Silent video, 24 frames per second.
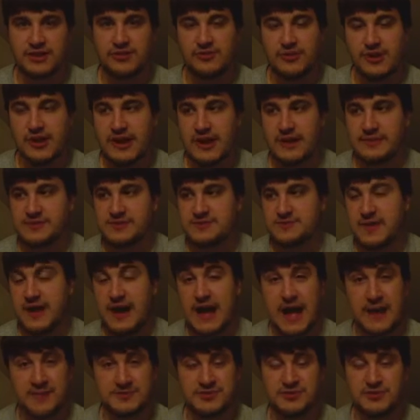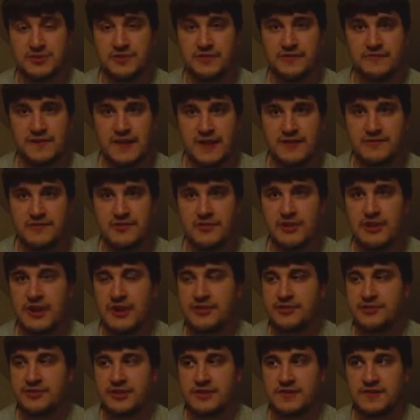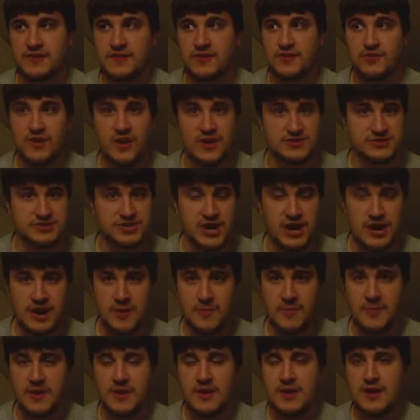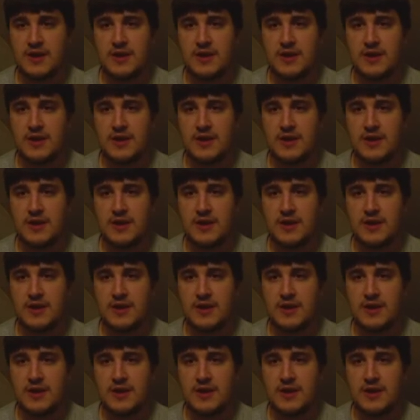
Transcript: Graham, is my absolute favorite. I thought he did a great job